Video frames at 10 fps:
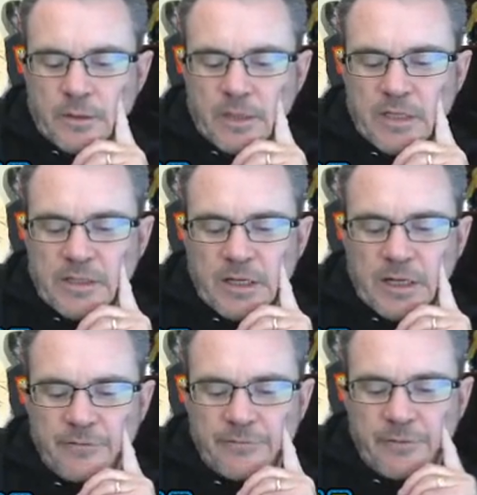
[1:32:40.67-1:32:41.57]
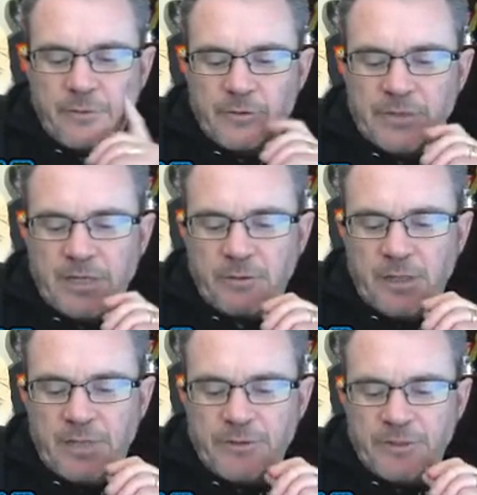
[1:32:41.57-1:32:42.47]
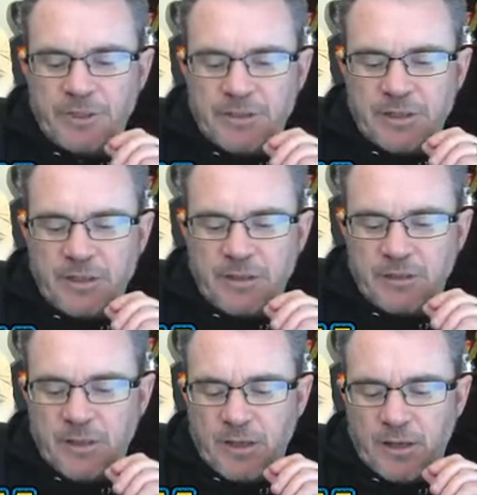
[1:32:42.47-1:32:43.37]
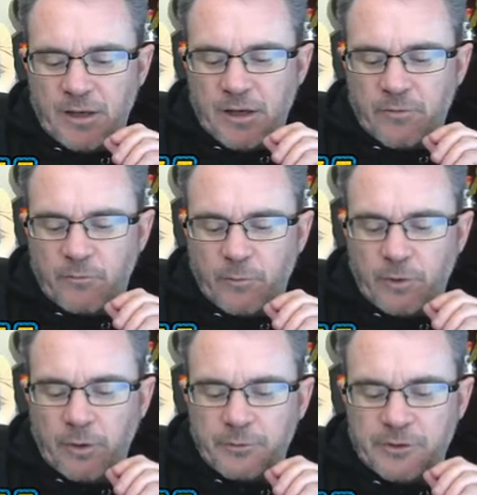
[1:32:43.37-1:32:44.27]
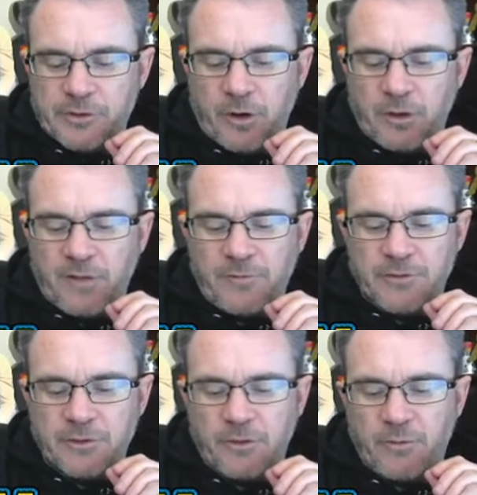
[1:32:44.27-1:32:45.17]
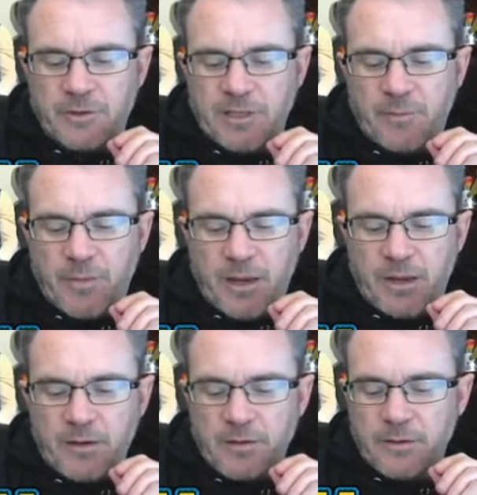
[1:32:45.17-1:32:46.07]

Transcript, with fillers: Easy enough, even those guys are level 60, they uh, were low star levels, so it wasn't that bad.